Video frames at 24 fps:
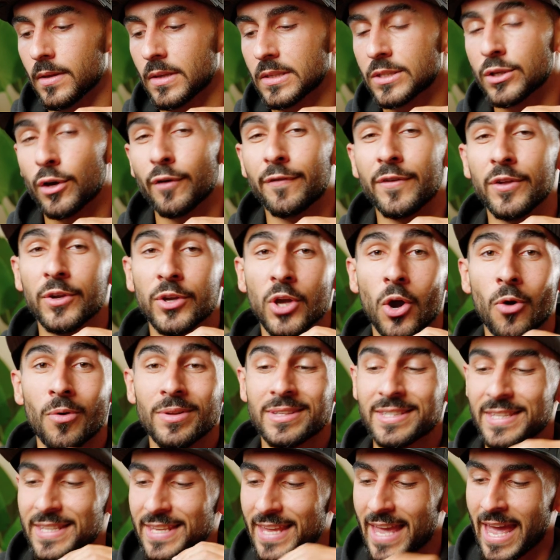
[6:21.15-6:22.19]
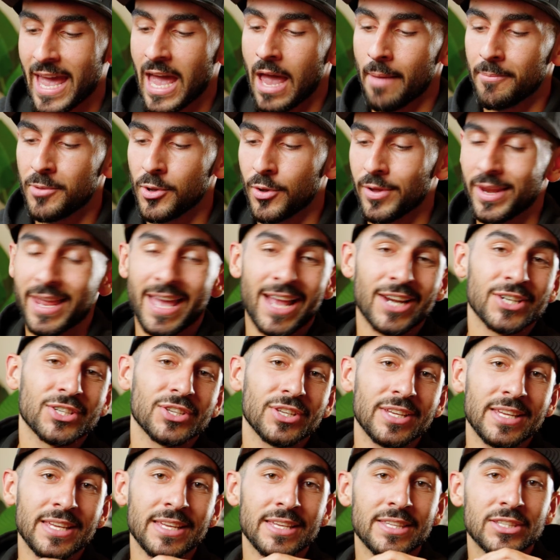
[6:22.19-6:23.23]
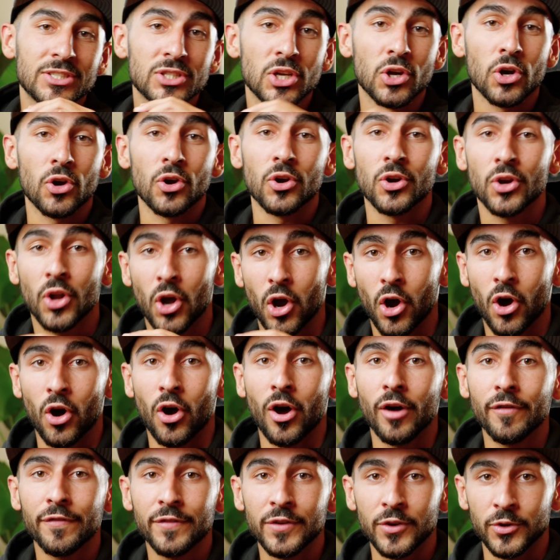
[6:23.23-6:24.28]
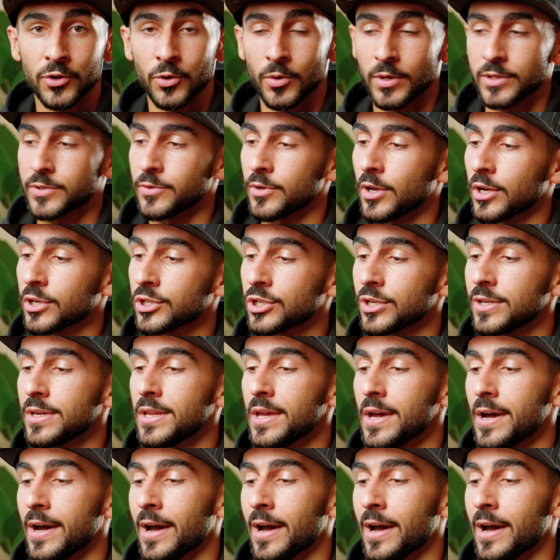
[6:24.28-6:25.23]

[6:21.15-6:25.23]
So if you go into the app, you can actually turn off your noise reduction,